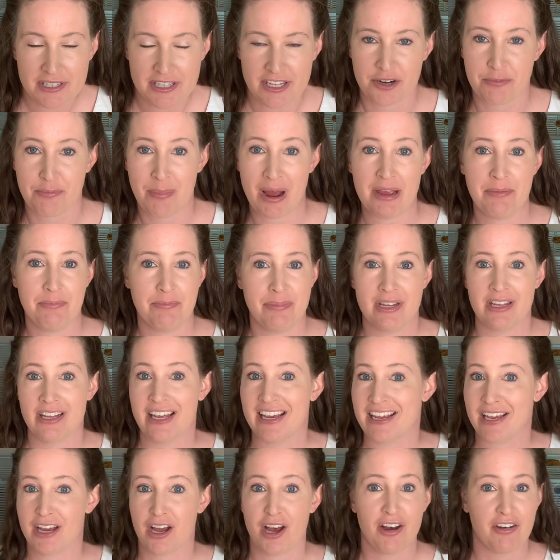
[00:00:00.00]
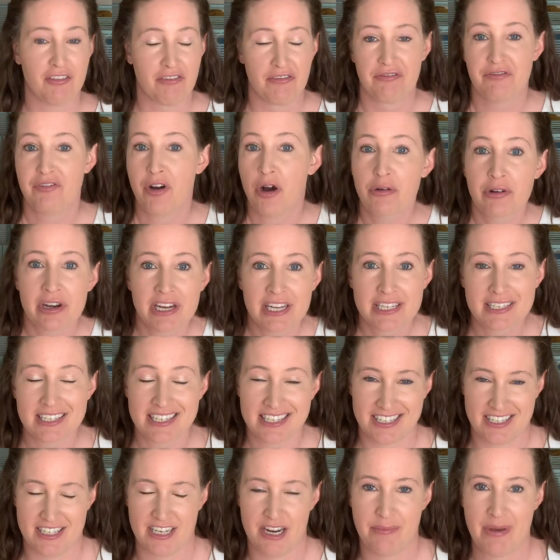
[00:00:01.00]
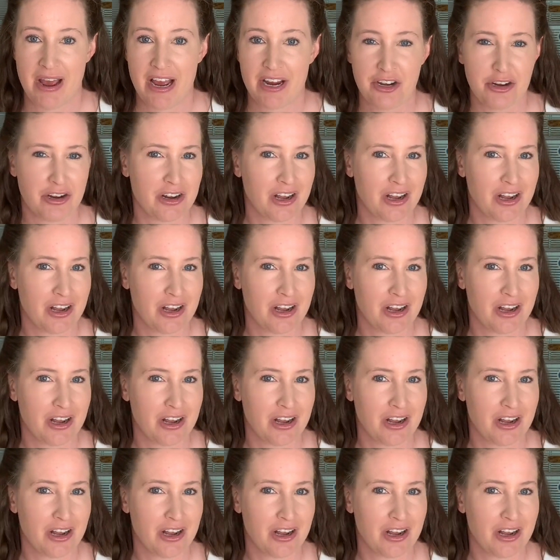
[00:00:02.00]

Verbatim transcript: there might be like a voting system at your